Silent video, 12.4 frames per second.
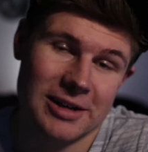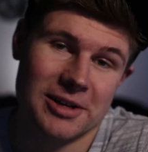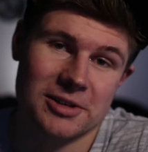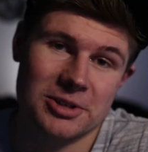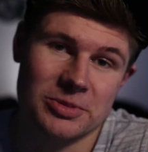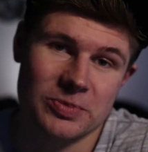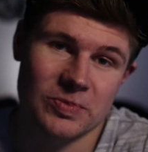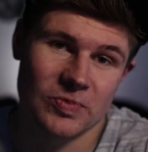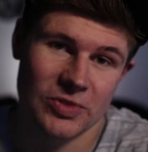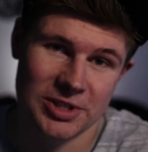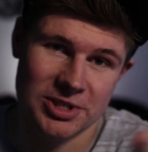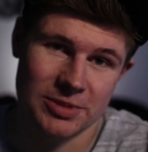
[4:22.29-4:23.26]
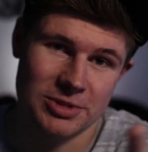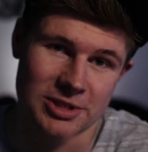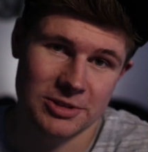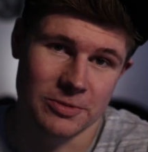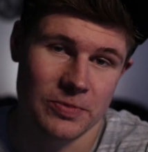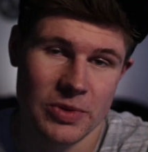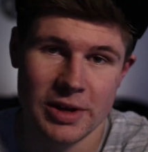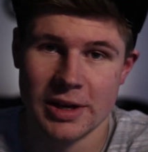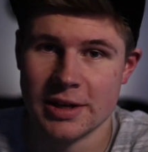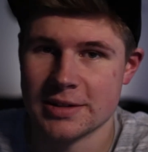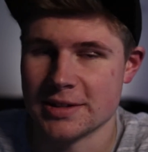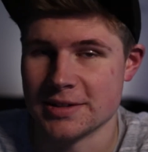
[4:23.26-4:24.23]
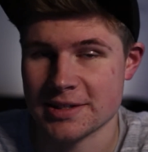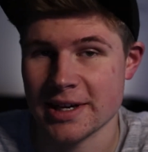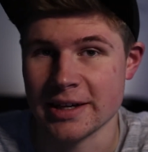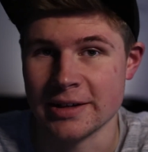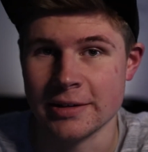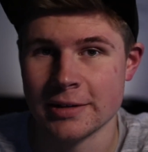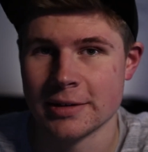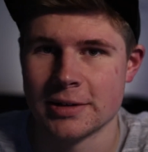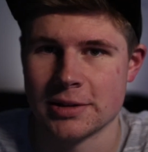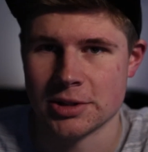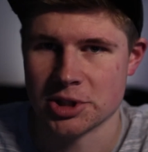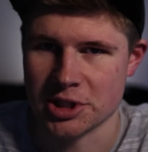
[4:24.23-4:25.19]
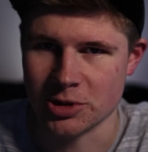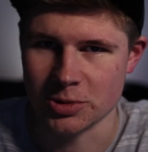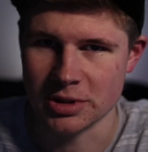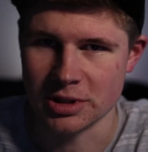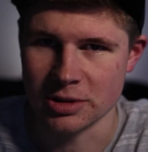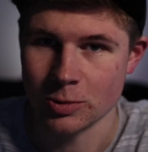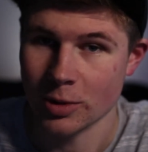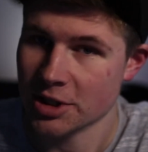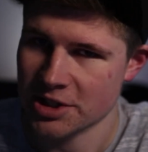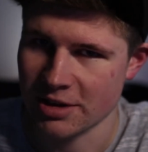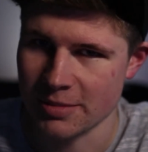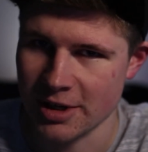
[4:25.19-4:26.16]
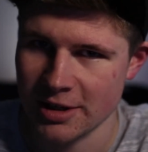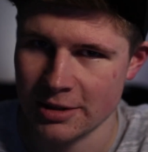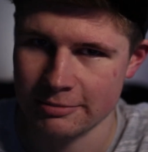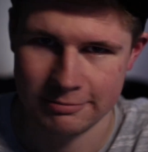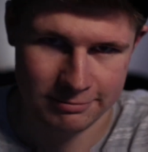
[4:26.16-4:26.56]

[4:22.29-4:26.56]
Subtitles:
I don't know, that's up to you to decide. Shall we watch how I made it?